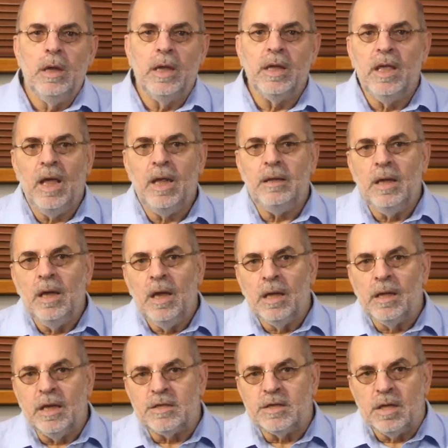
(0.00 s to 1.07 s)
Again,
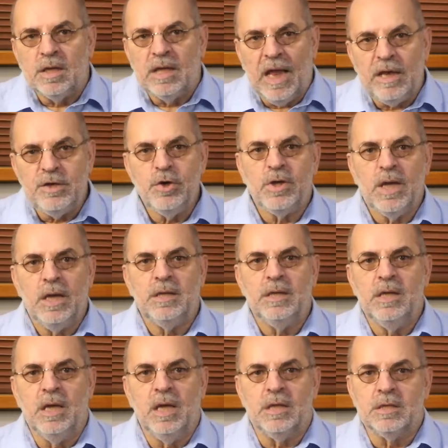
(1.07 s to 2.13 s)
that's an
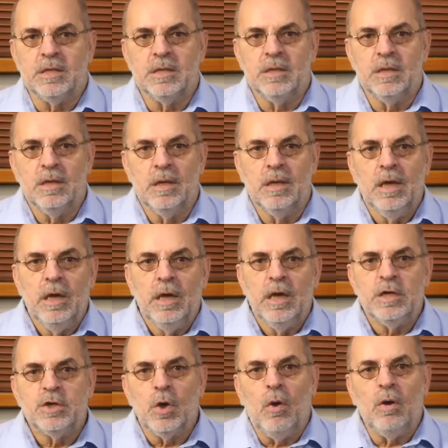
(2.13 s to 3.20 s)
educated guess.
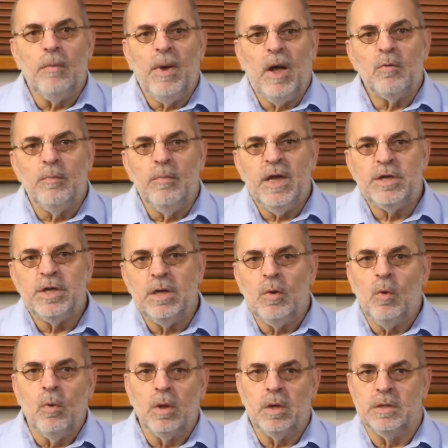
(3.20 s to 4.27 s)
It's all about matching
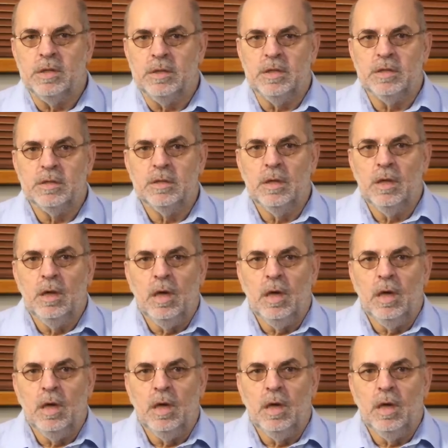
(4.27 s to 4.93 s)
qualities.